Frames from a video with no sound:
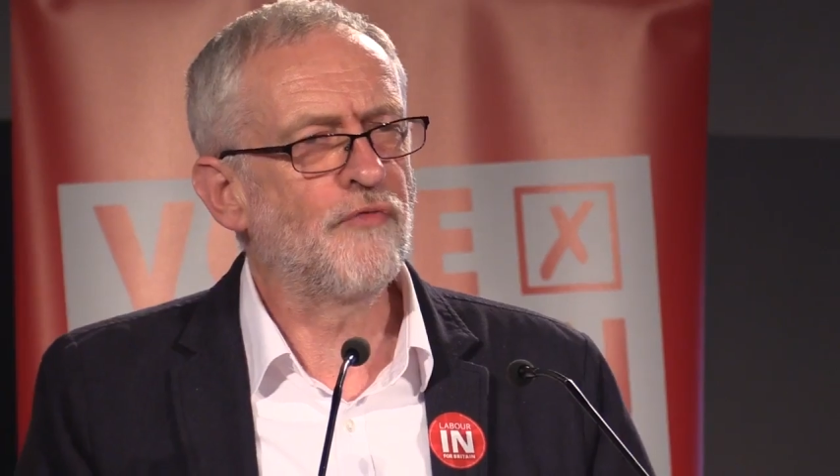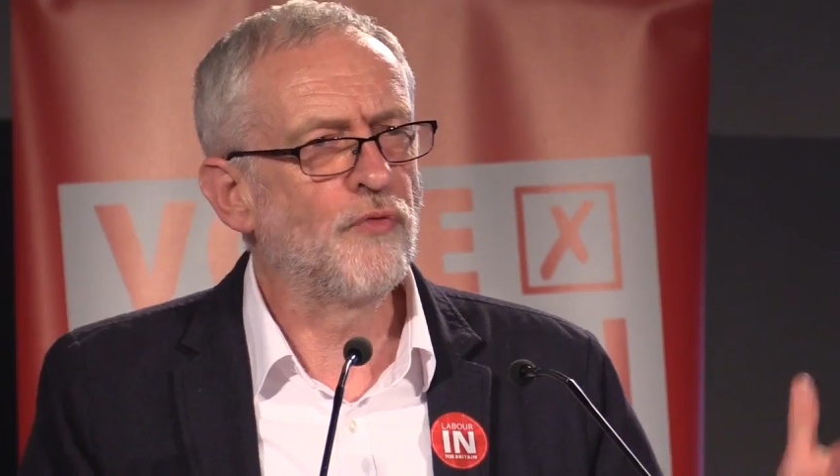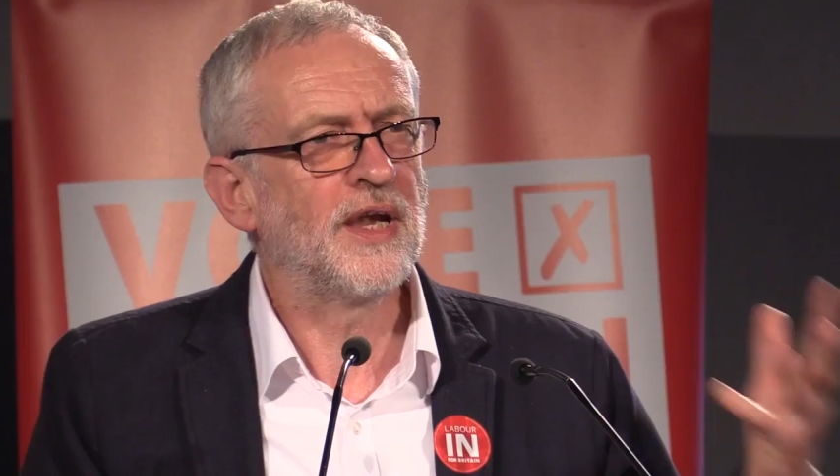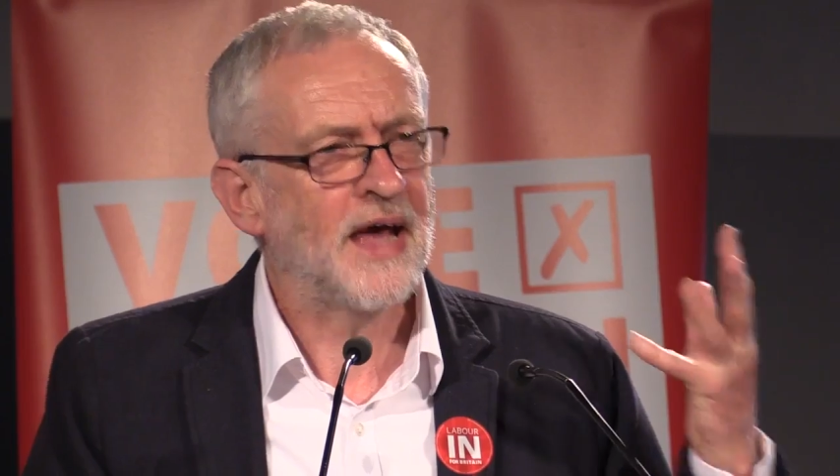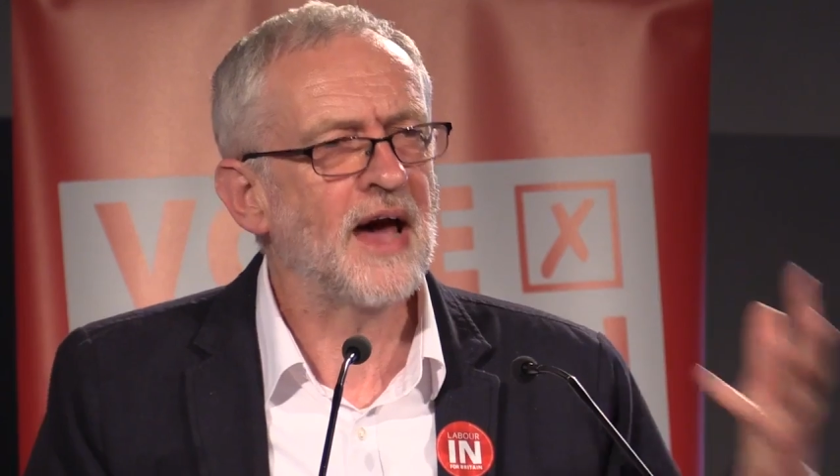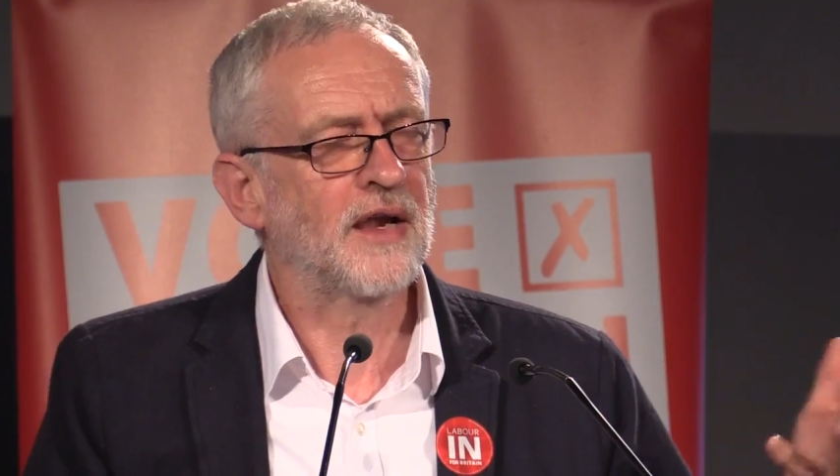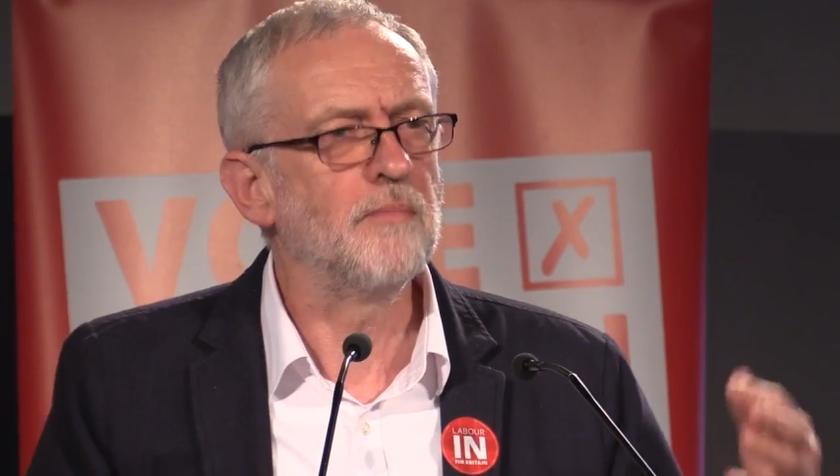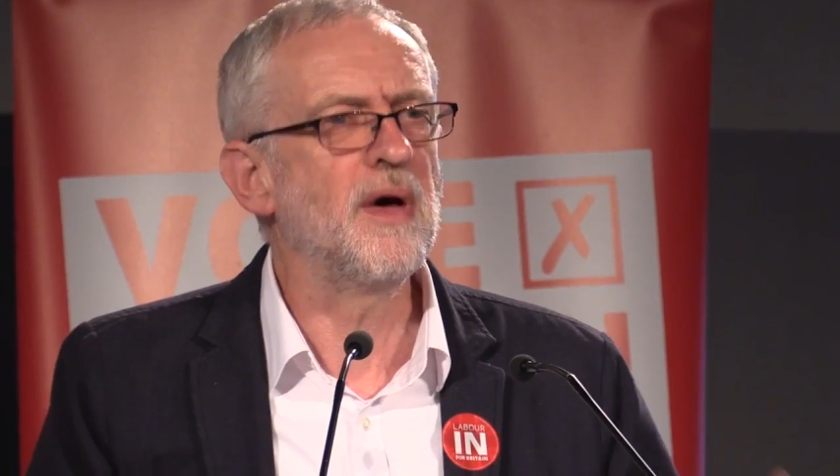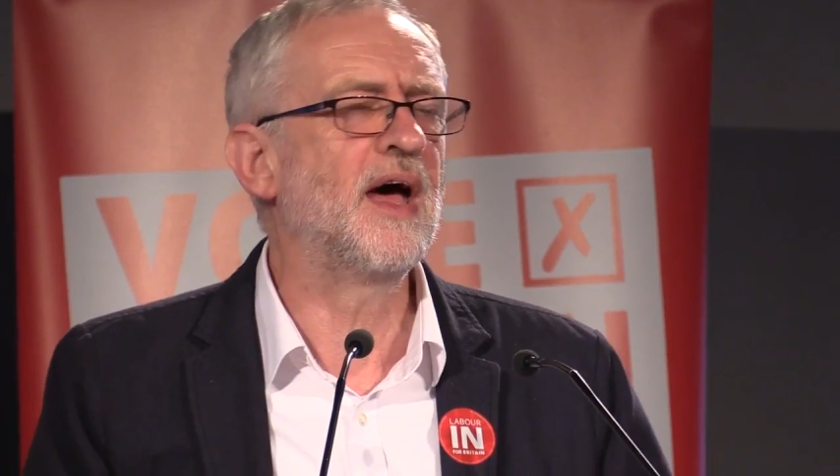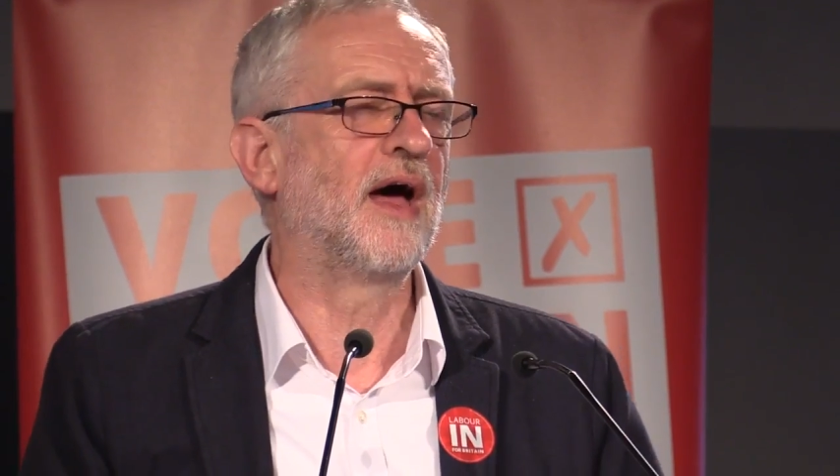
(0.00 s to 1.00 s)
If we'd had
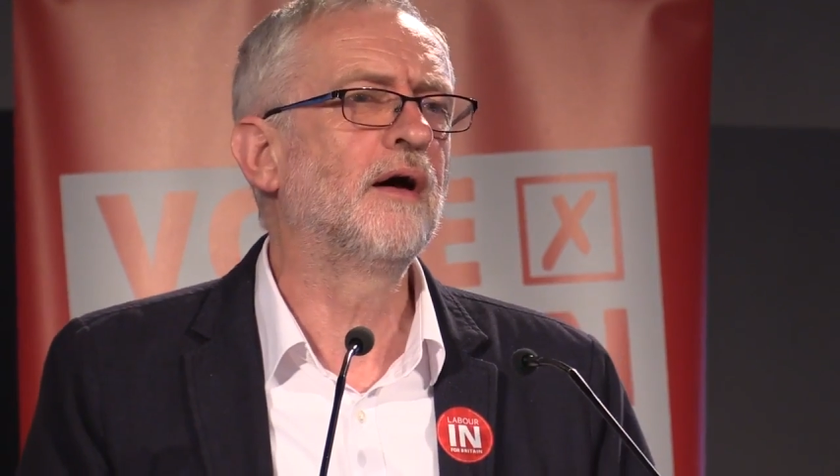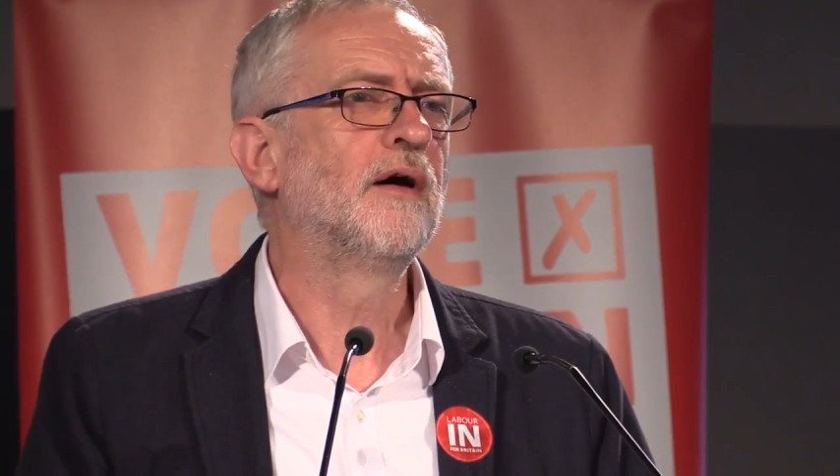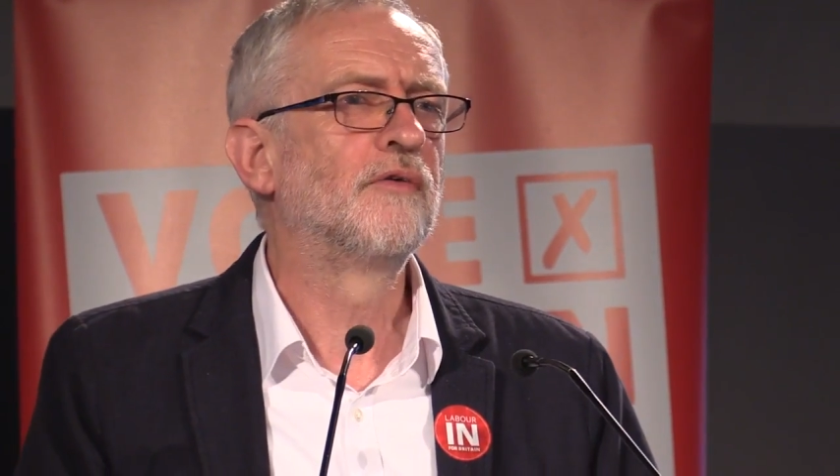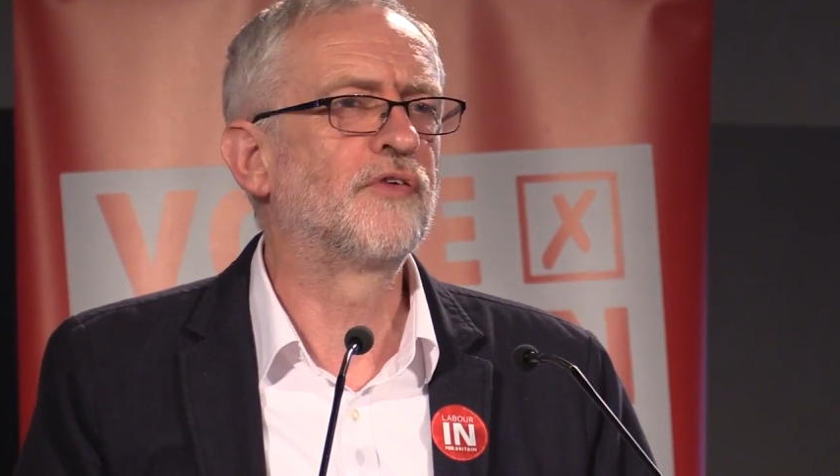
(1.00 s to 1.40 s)
a mayor